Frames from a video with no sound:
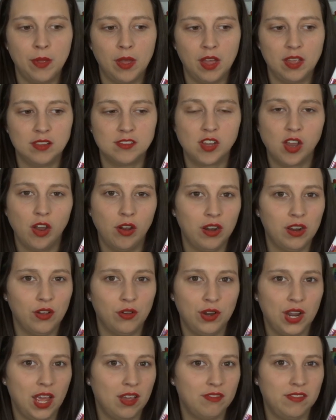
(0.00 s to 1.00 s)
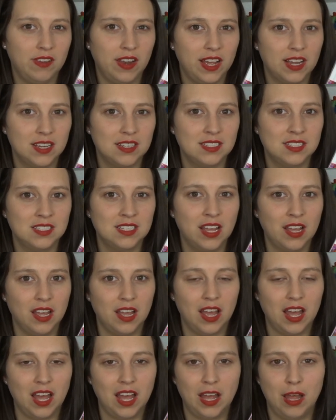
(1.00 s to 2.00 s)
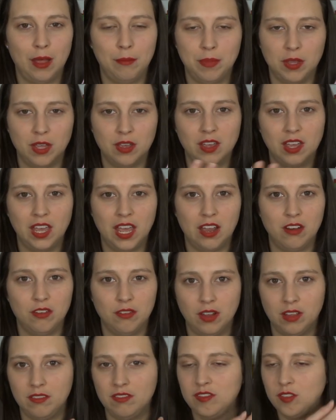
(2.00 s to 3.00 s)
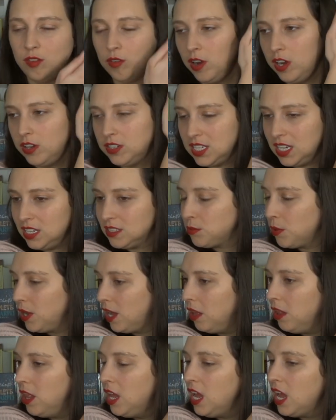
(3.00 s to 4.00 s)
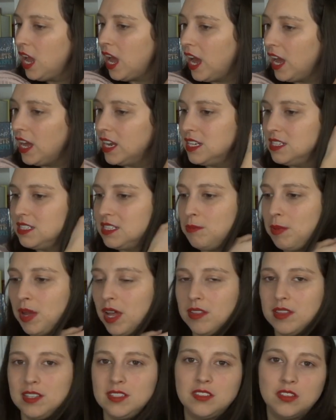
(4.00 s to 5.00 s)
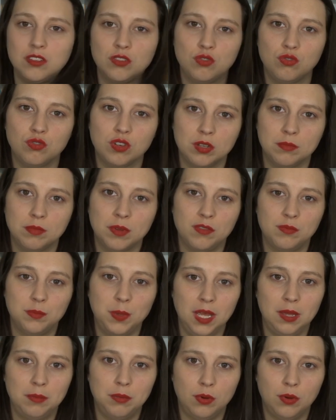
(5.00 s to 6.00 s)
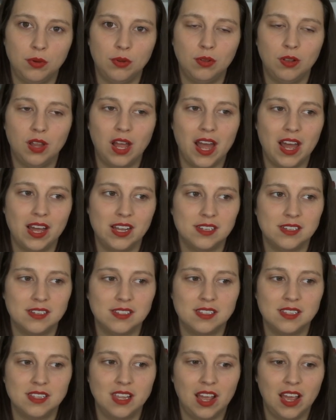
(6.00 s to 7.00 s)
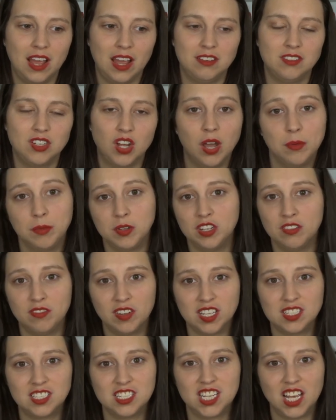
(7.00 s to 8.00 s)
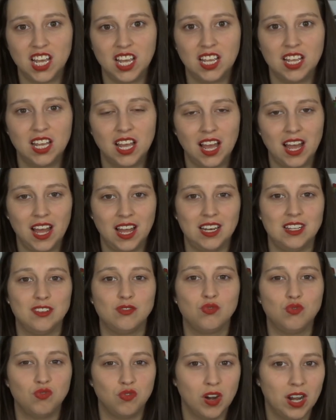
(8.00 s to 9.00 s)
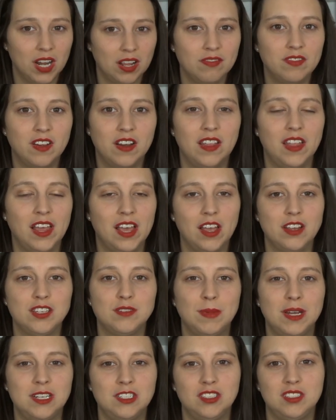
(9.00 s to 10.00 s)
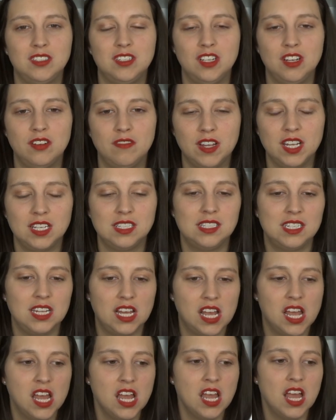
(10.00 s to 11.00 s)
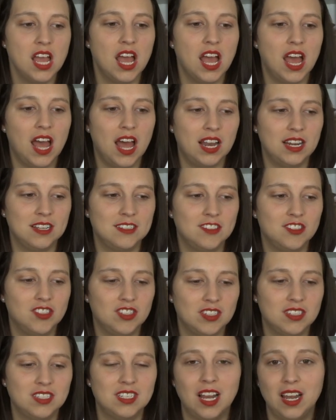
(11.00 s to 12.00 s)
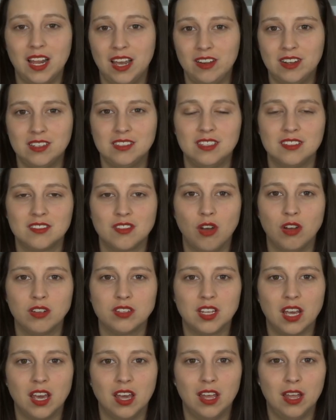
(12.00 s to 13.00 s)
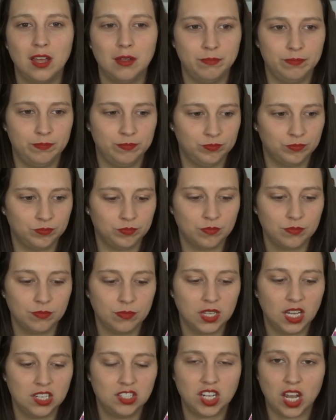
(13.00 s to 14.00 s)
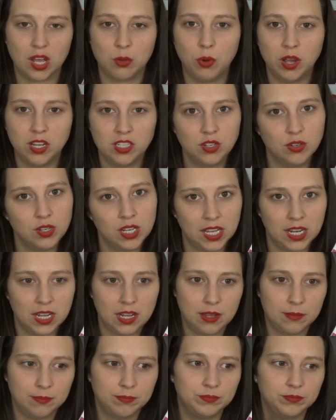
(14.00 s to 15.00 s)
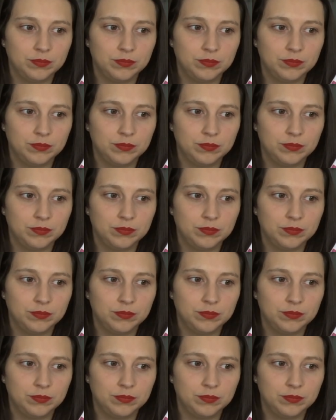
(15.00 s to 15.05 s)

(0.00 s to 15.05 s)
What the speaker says: It's currently on Netflix, but you can get it on like 4OD as well. And it's about this group of people and their time at university. And it's really funny. They go to Manchester University and it's just hilarious. It's got Jack Whitehall in it.